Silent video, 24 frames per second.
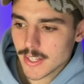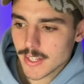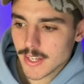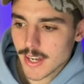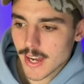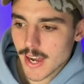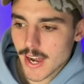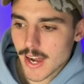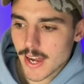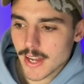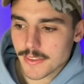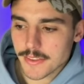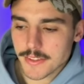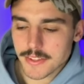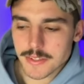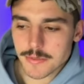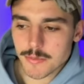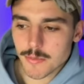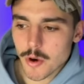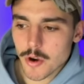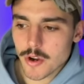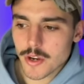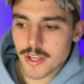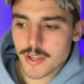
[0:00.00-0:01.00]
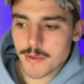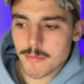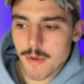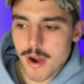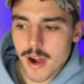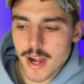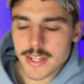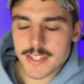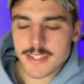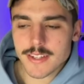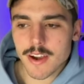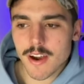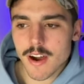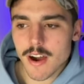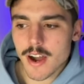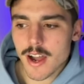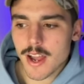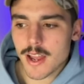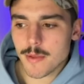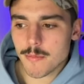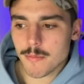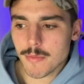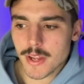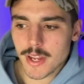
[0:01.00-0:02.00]
uh, this morning, my
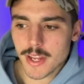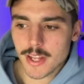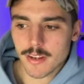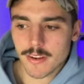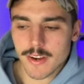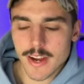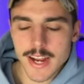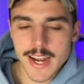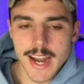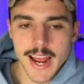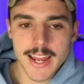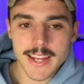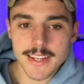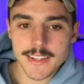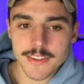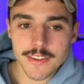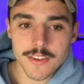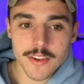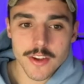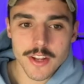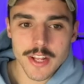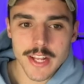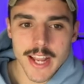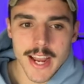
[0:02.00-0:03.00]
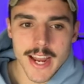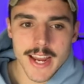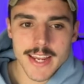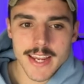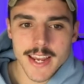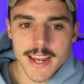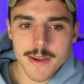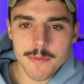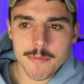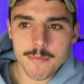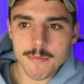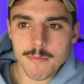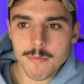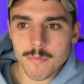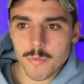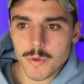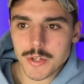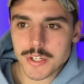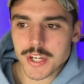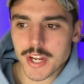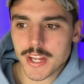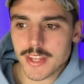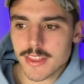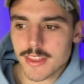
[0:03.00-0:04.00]
time at around 8:30 a.m.,
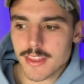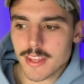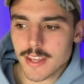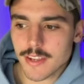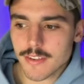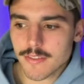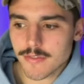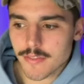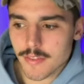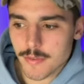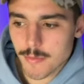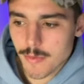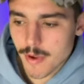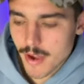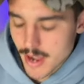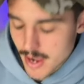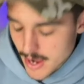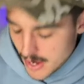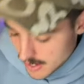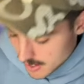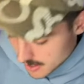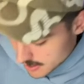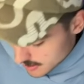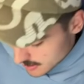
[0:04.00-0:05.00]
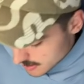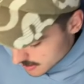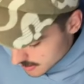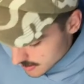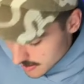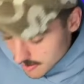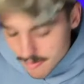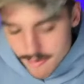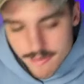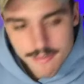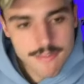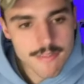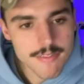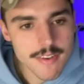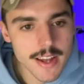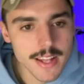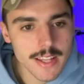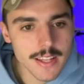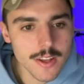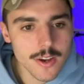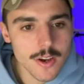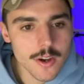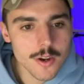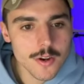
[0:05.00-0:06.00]
which I think for my
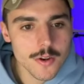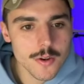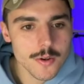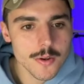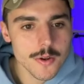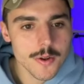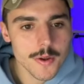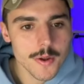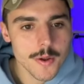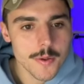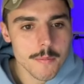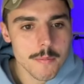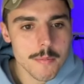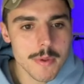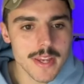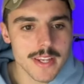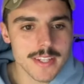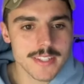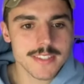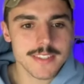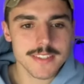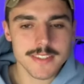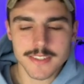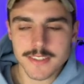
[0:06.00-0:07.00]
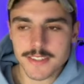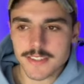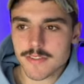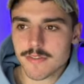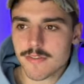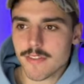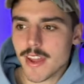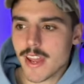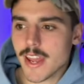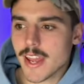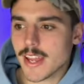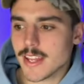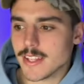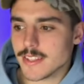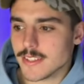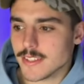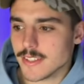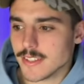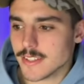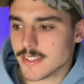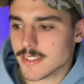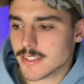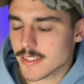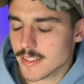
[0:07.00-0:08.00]
fellow Pistons fans
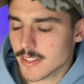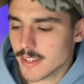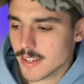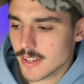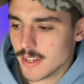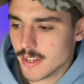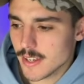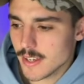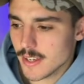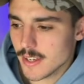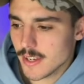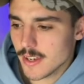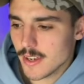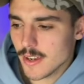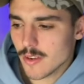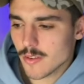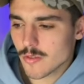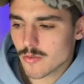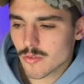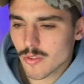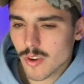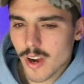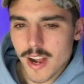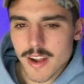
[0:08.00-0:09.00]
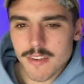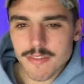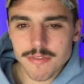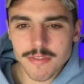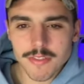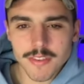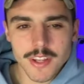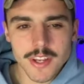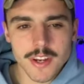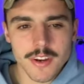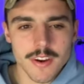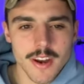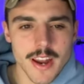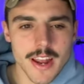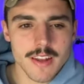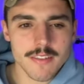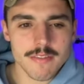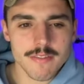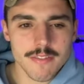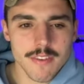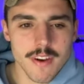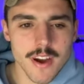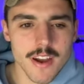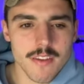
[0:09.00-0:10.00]
is roughly
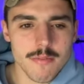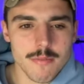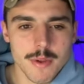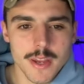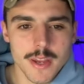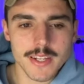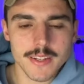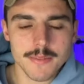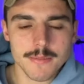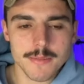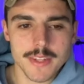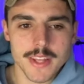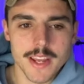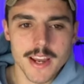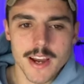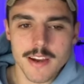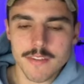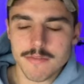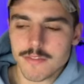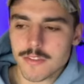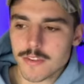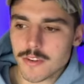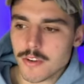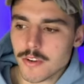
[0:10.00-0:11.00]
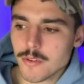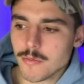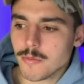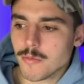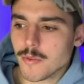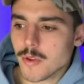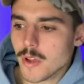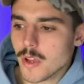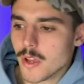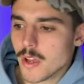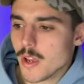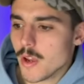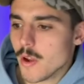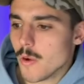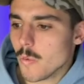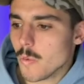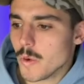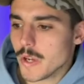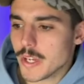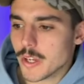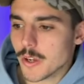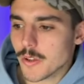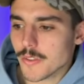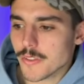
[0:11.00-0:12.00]
around 5 in the afternoon.
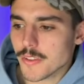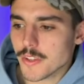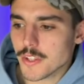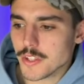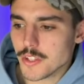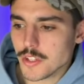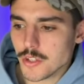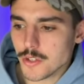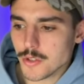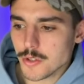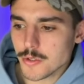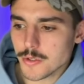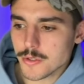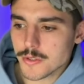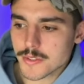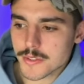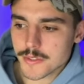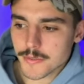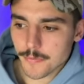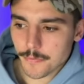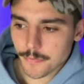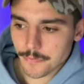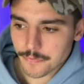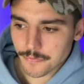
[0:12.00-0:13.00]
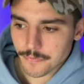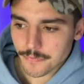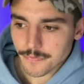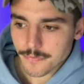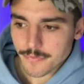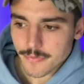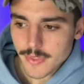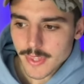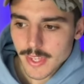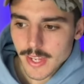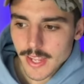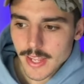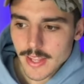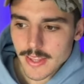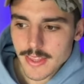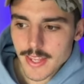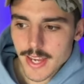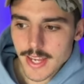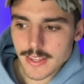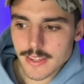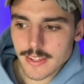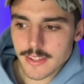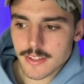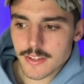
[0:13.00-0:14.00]
We got the news
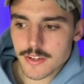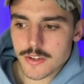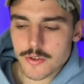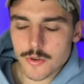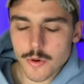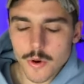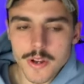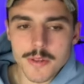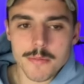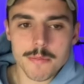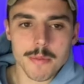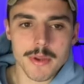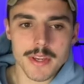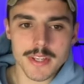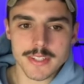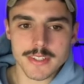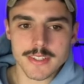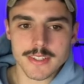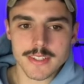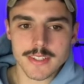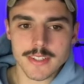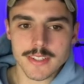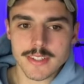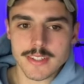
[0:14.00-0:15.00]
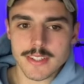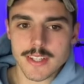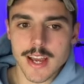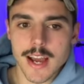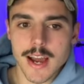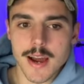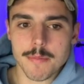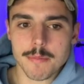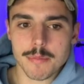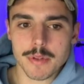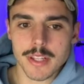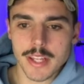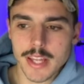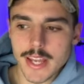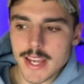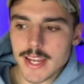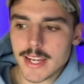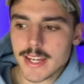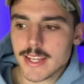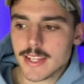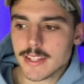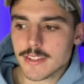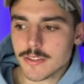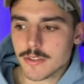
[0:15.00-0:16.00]
that the Detroit Pistons are
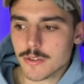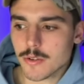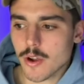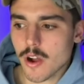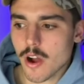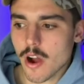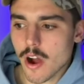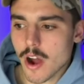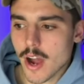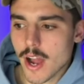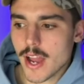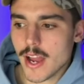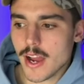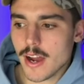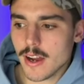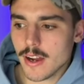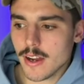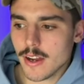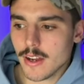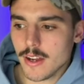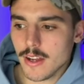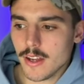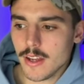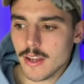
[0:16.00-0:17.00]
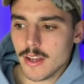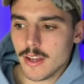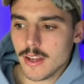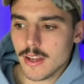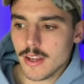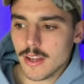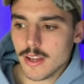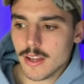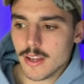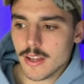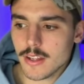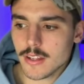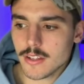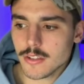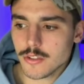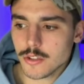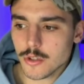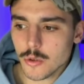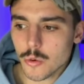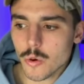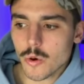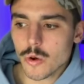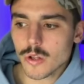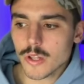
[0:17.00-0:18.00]
planning to hire
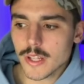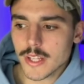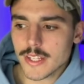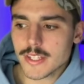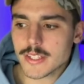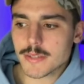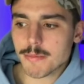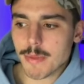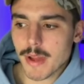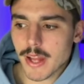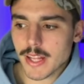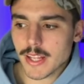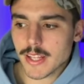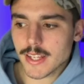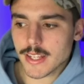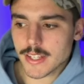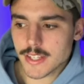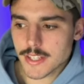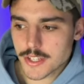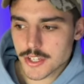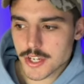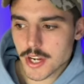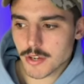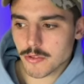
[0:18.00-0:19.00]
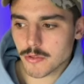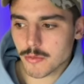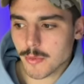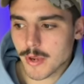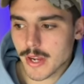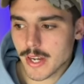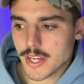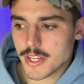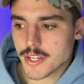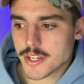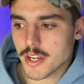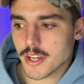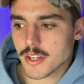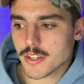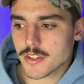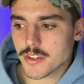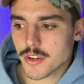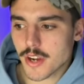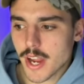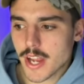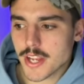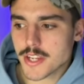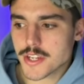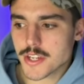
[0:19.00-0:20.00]
New Orleans Pelicans general manager
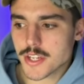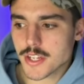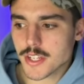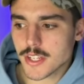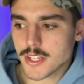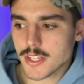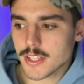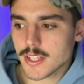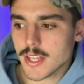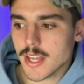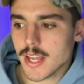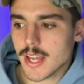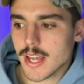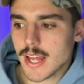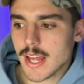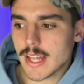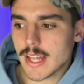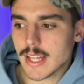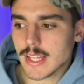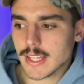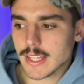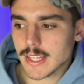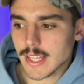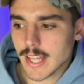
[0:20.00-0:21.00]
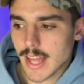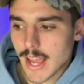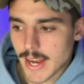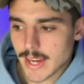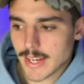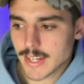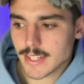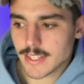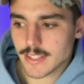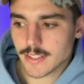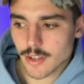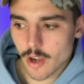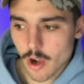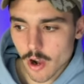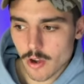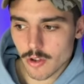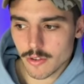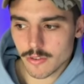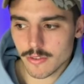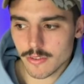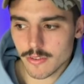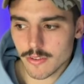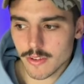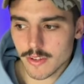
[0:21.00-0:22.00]
Trajan
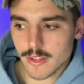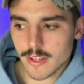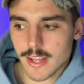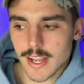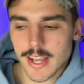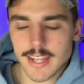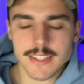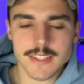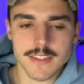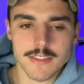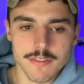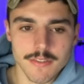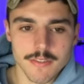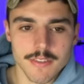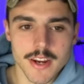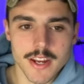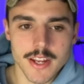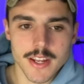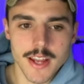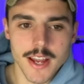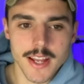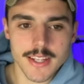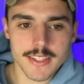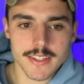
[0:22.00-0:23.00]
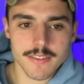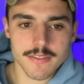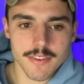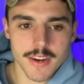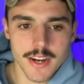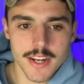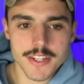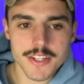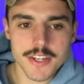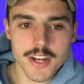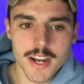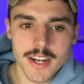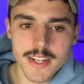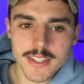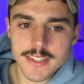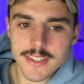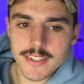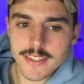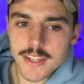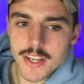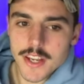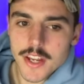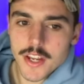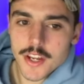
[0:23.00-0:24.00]
Langdon as a fra- as the
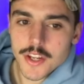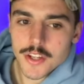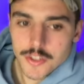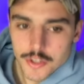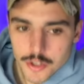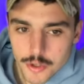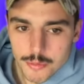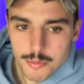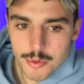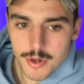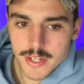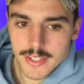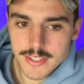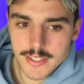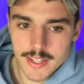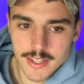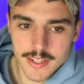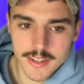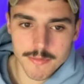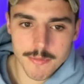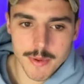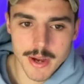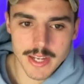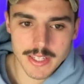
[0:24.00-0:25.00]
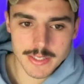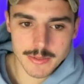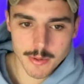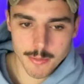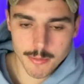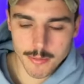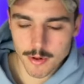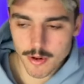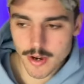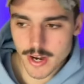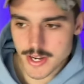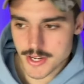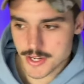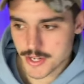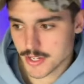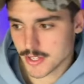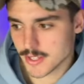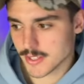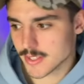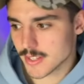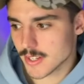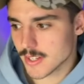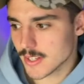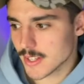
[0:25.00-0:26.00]
franchise's new president of basketball
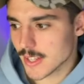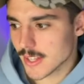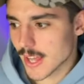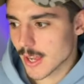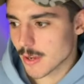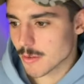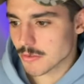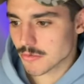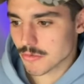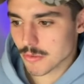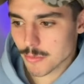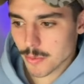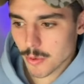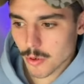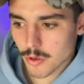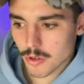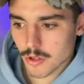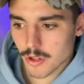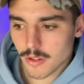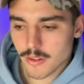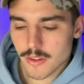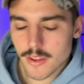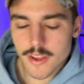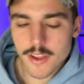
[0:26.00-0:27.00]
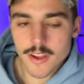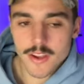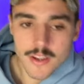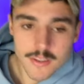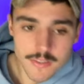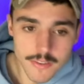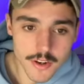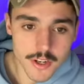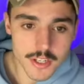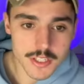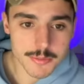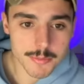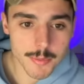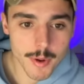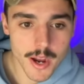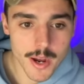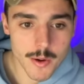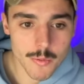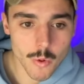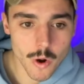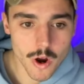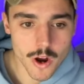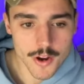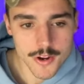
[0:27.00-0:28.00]
operations. Now that was reported first by
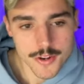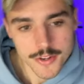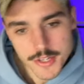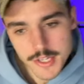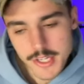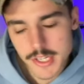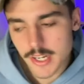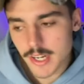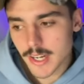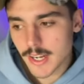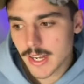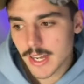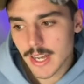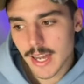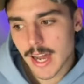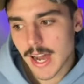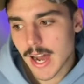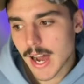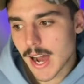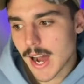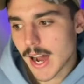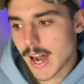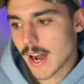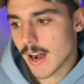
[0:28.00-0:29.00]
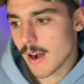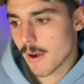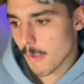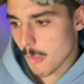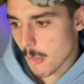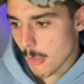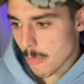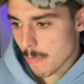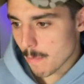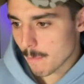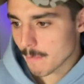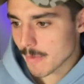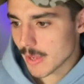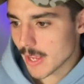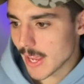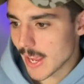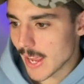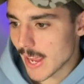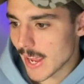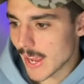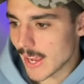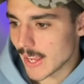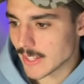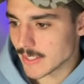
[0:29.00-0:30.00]
Woj, uh,
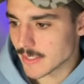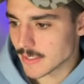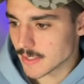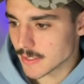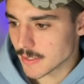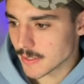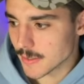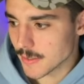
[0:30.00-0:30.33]
and